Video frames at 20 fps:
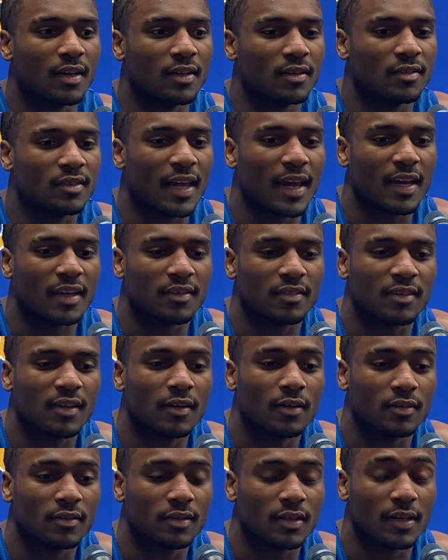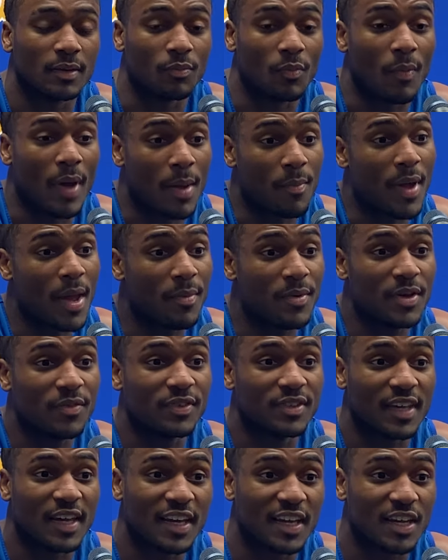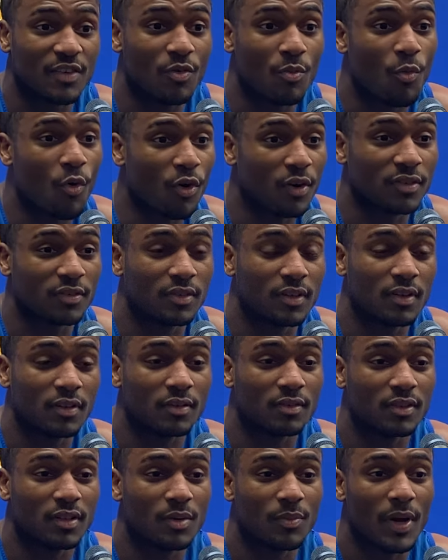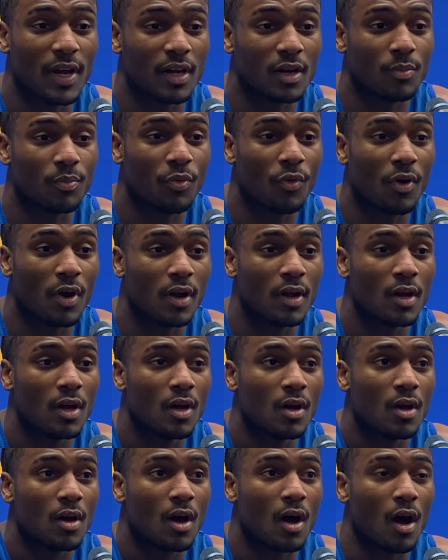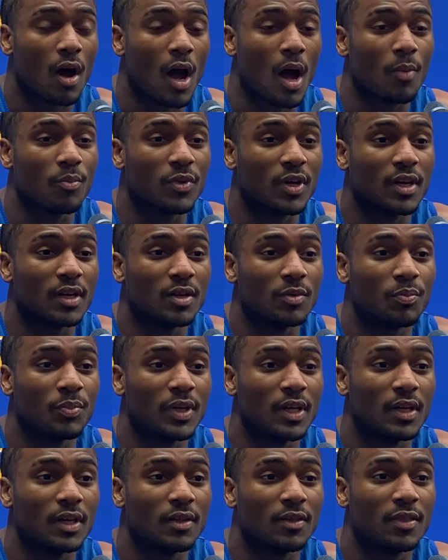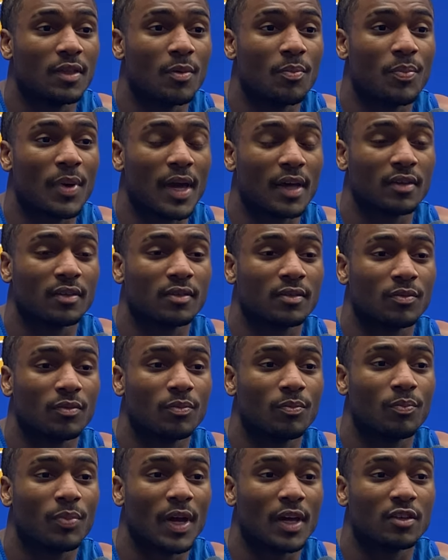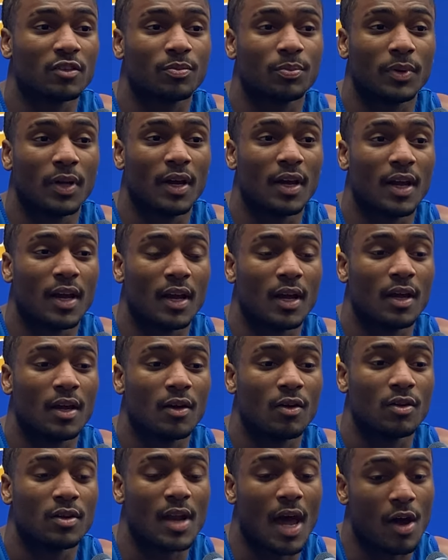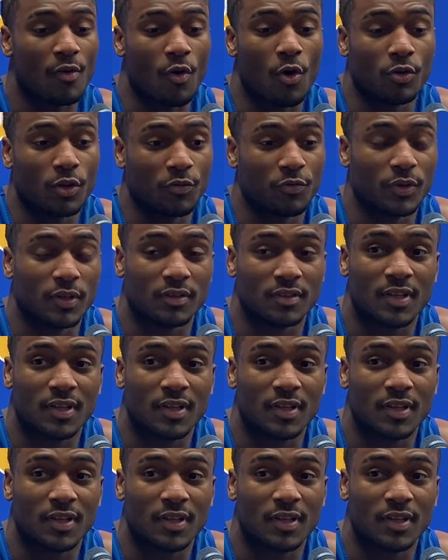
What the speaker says: take it seriously, and maybe even take it even more seriously to make it a point. I'm going to be the best bench player, not only for this